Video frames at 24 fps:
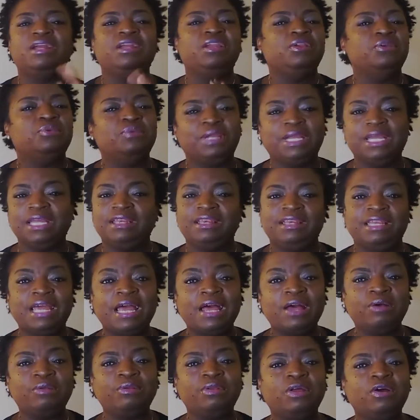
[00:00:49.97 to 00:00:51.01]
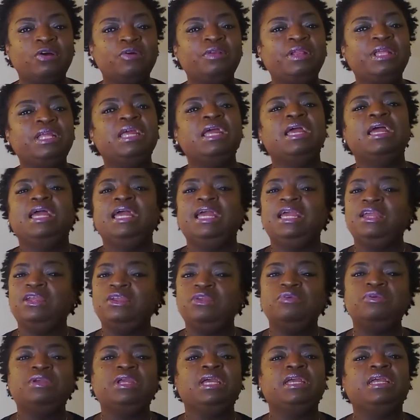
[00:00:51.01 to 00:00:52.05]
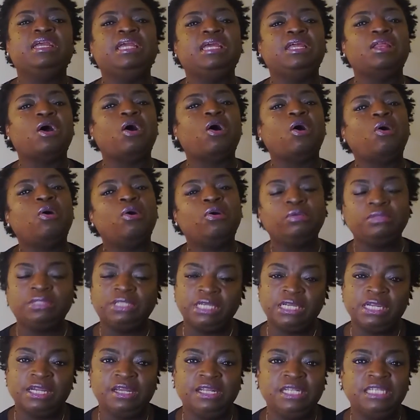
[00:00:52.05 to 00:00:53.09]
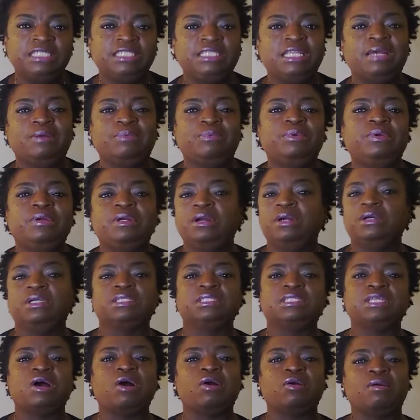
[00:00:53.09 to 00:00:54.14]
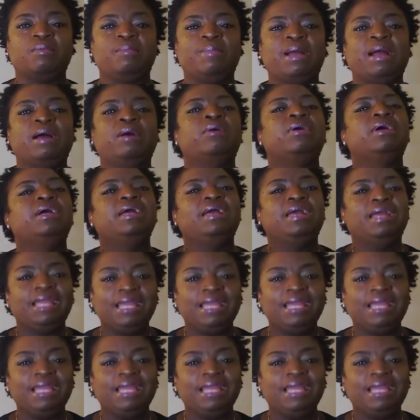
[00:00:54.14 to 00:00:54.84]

You can download it and you can get all the goodies that we're going to talk about